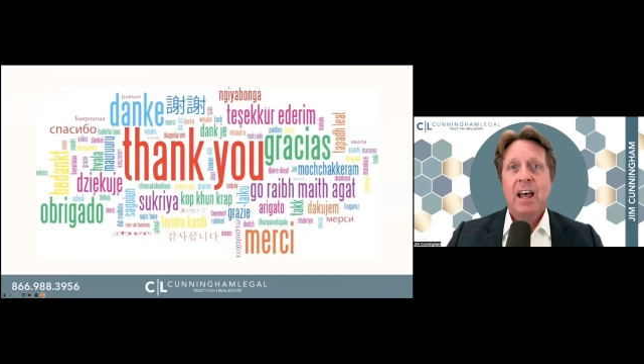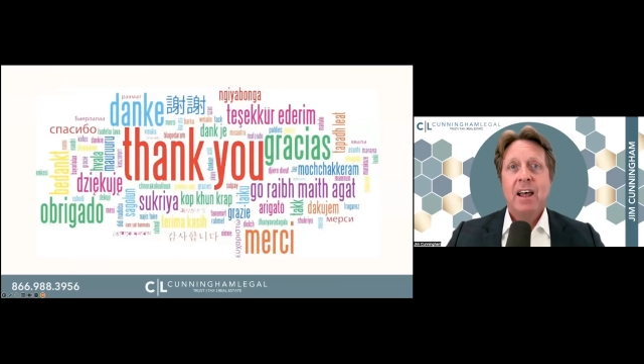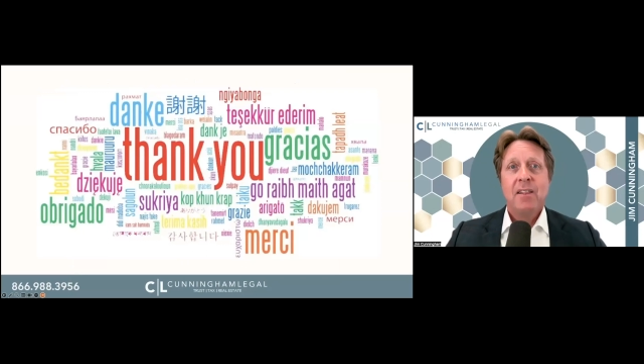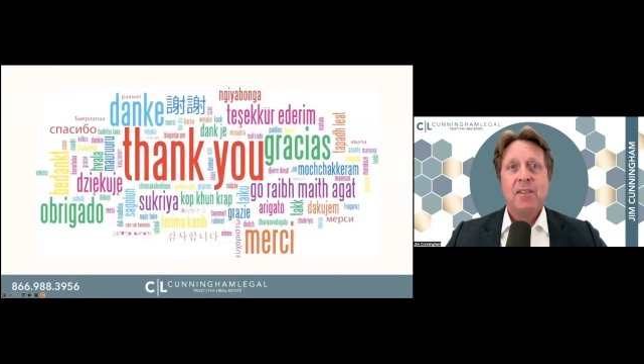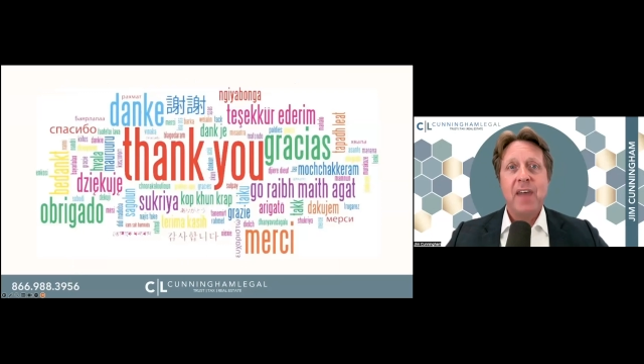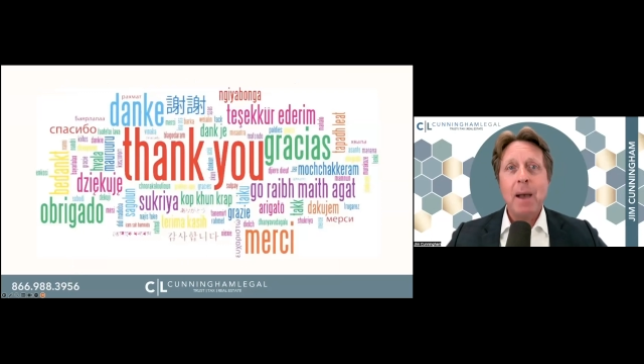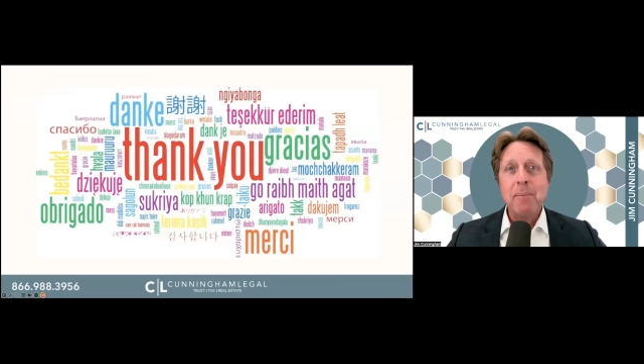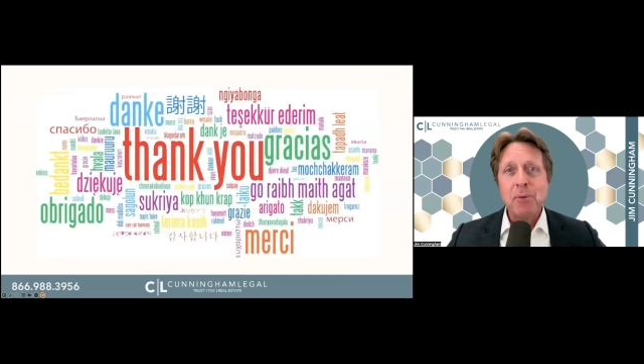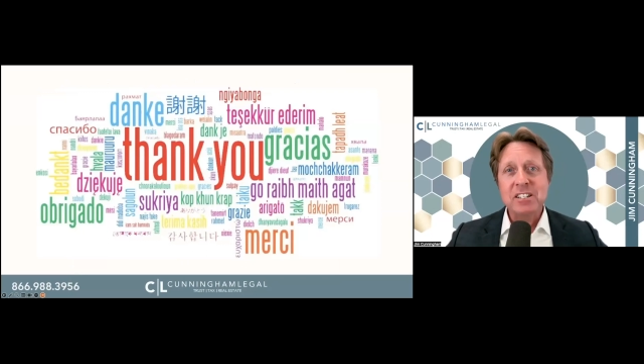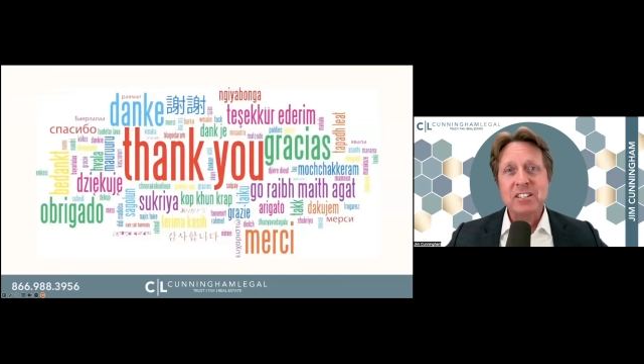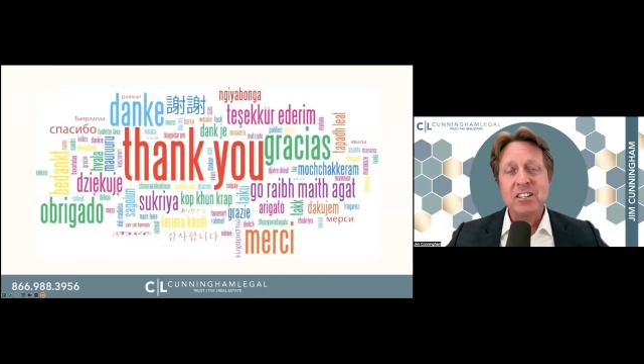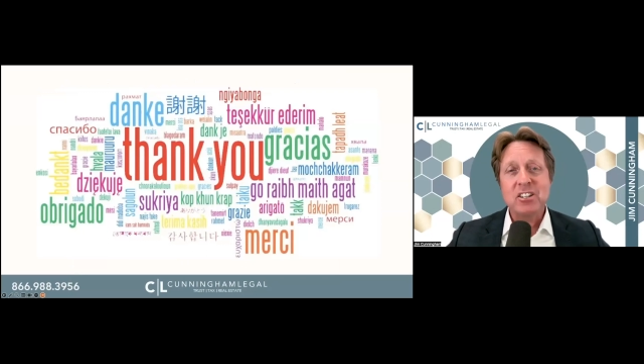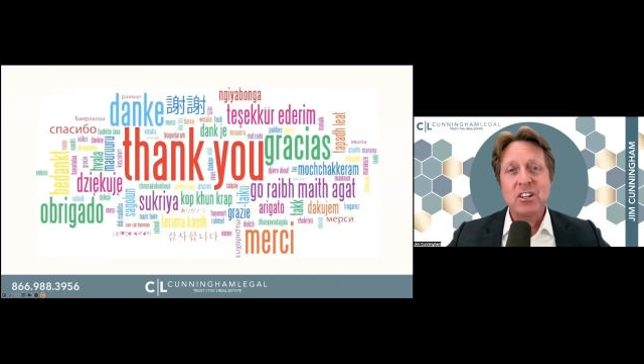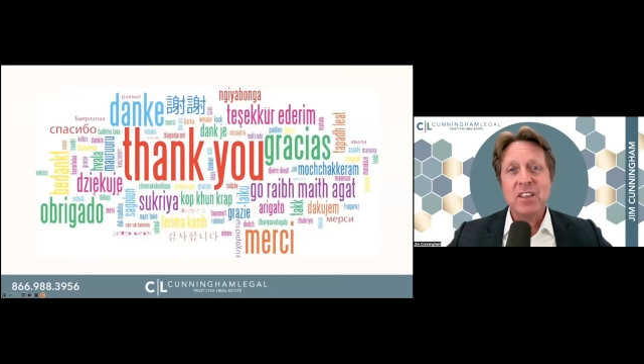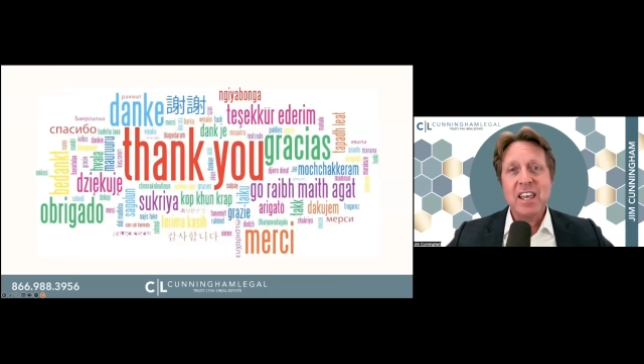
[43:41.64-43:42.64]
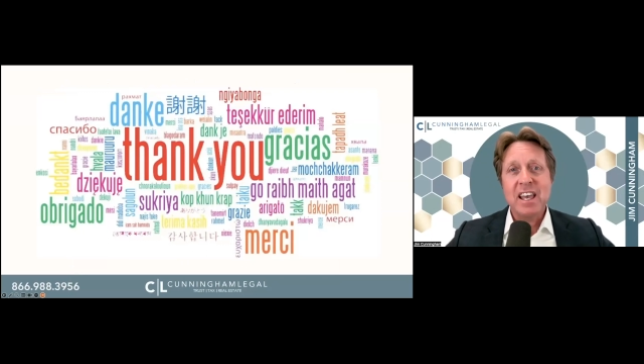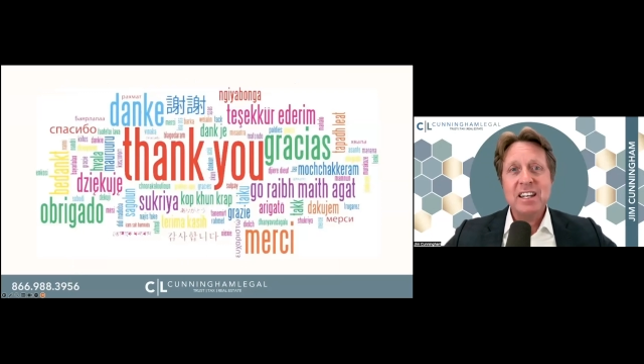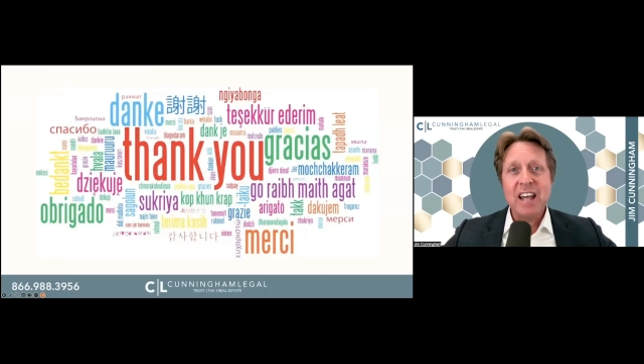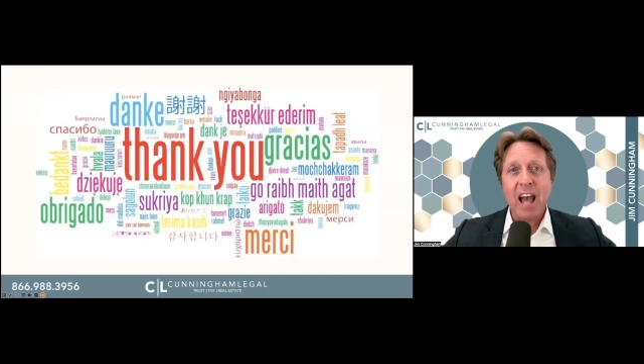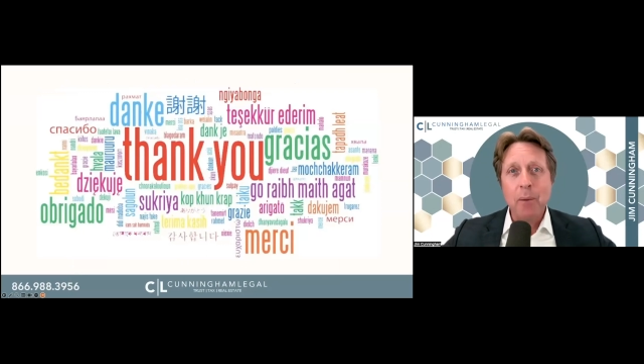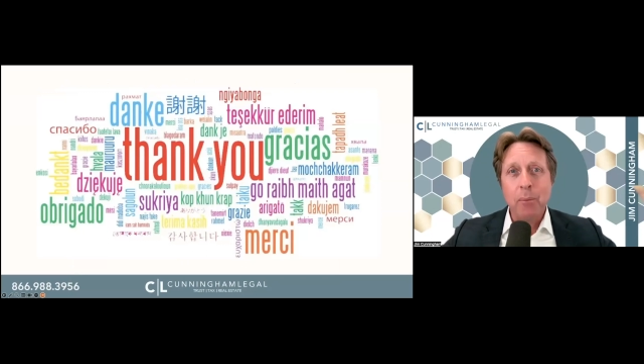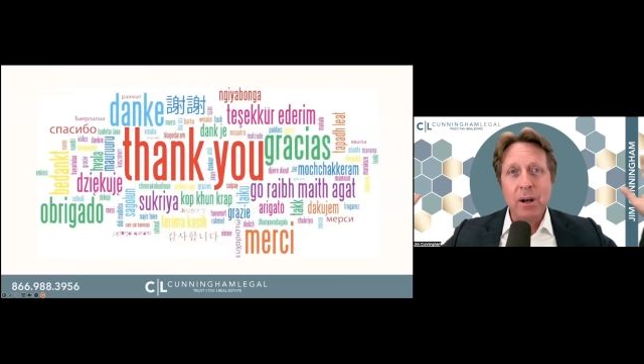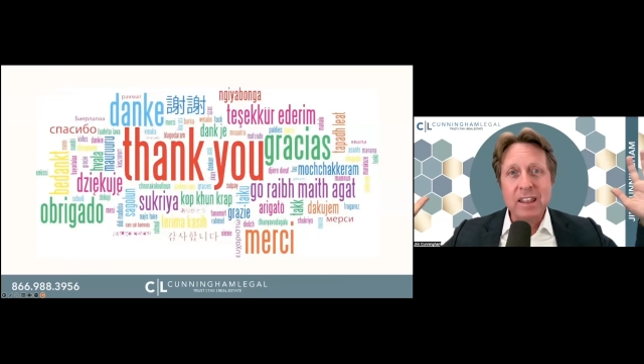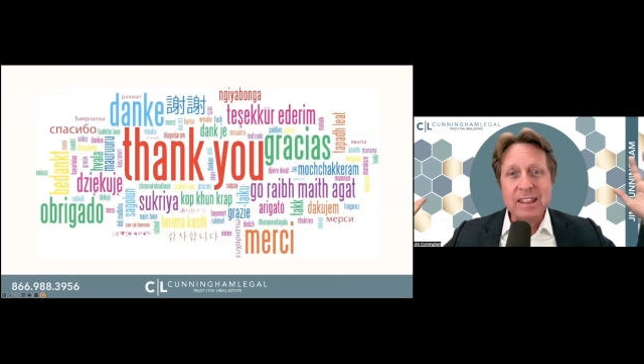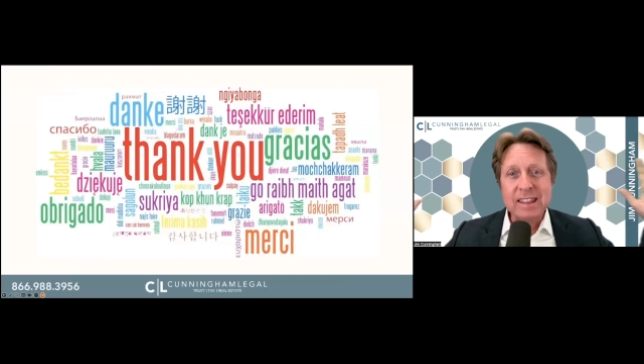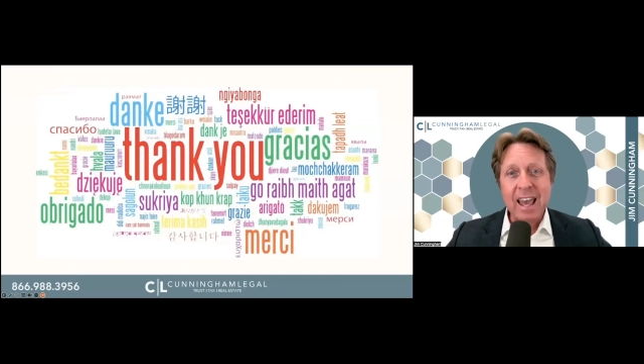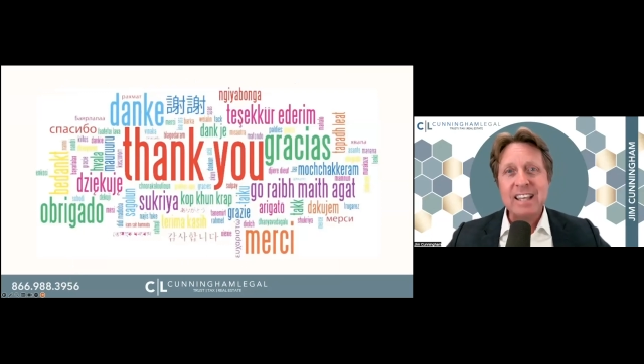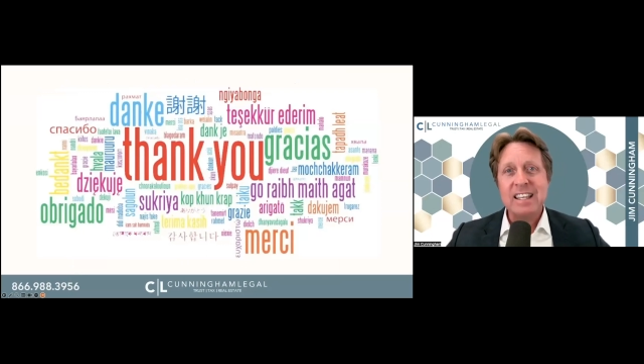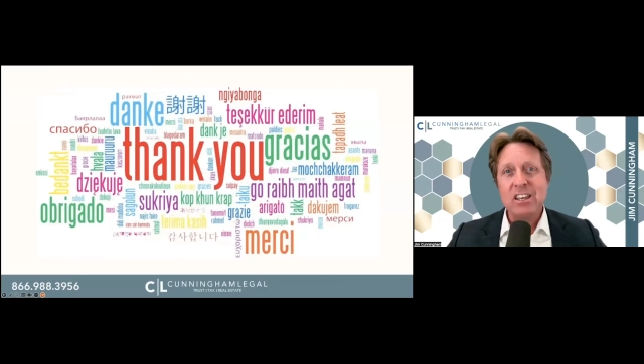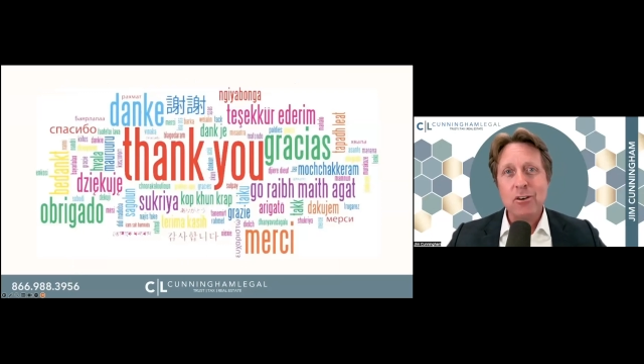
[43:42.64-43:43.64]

That brings us to the end. I want to thank